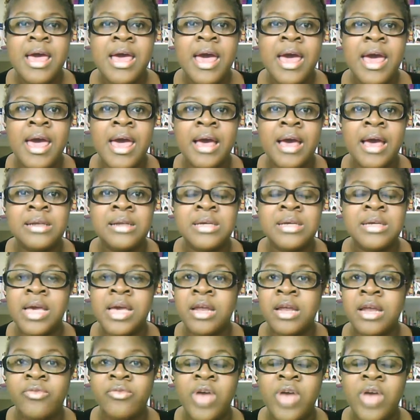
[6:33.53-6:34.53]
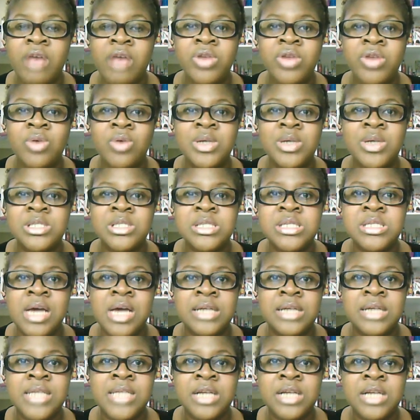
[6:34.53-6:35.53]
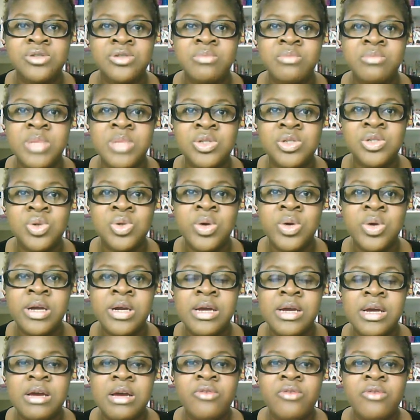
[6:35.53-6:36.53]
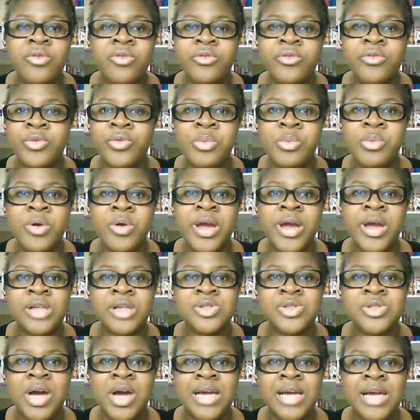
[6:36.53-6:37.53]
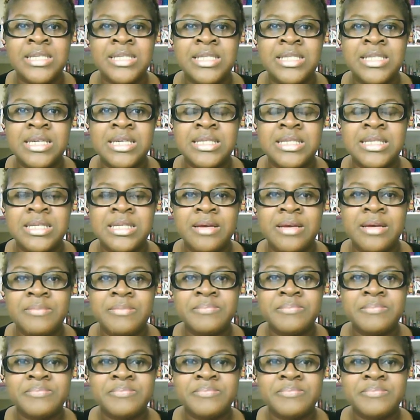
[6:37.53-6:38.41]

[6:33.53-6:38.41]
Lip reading: And again, if you have any questions, contact your mentor for some more extra ideas.